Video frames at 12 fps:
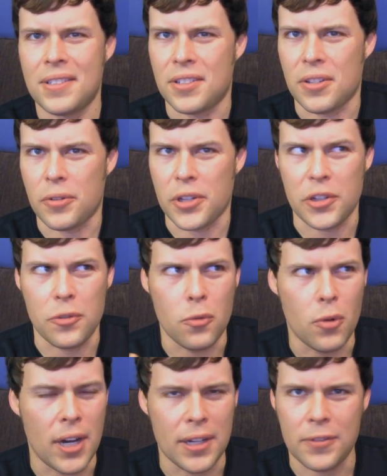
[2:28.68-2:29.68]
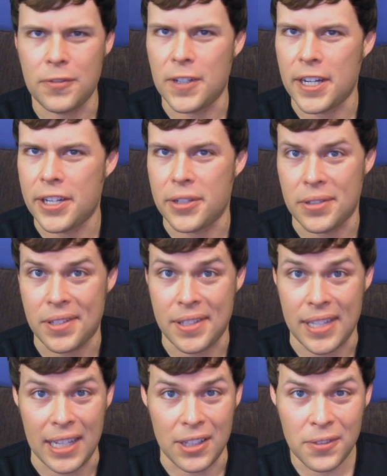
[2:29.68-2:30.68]
so you wanna fuck
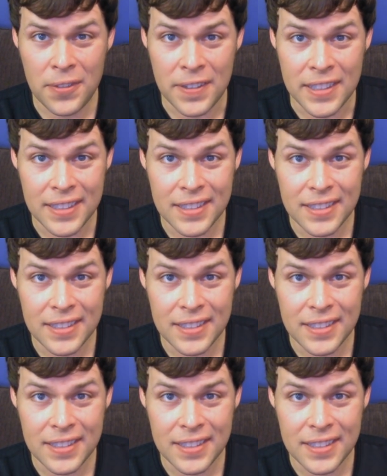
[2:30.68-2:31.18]
yourself?